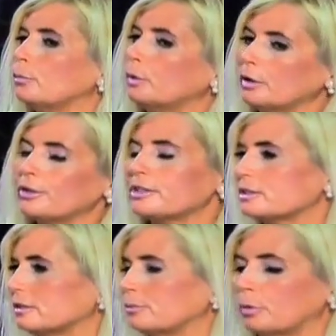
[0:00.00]

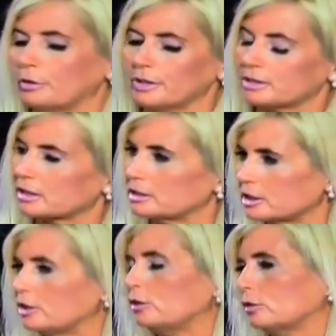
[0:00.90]
will these
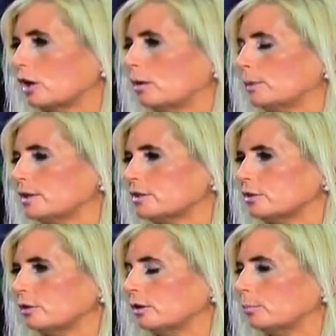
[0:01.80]
continued comments
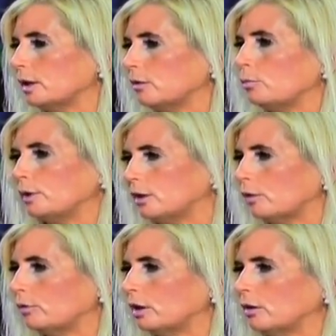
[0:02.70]
do him in? We
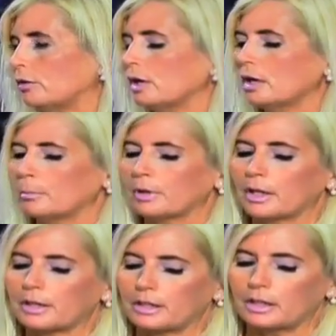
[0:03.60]
don't know. But
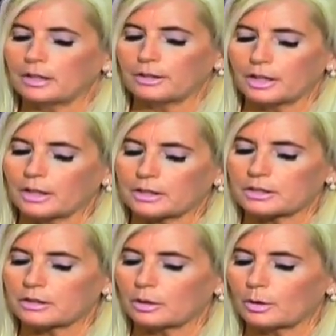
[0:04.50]
I think that,
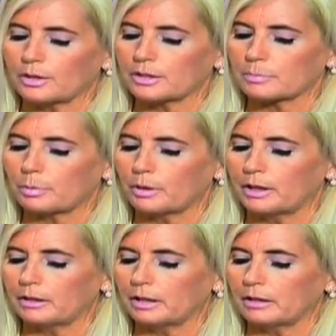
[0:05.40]
at this
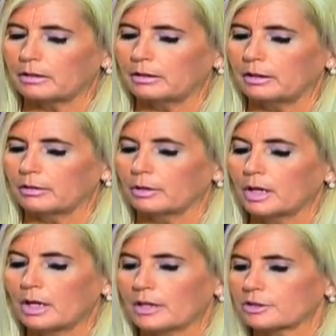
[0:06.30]
point that,
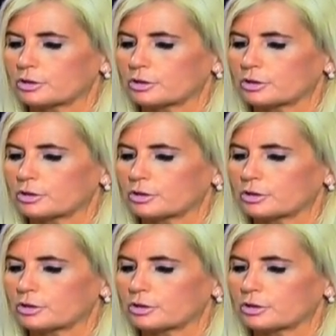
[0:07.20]
as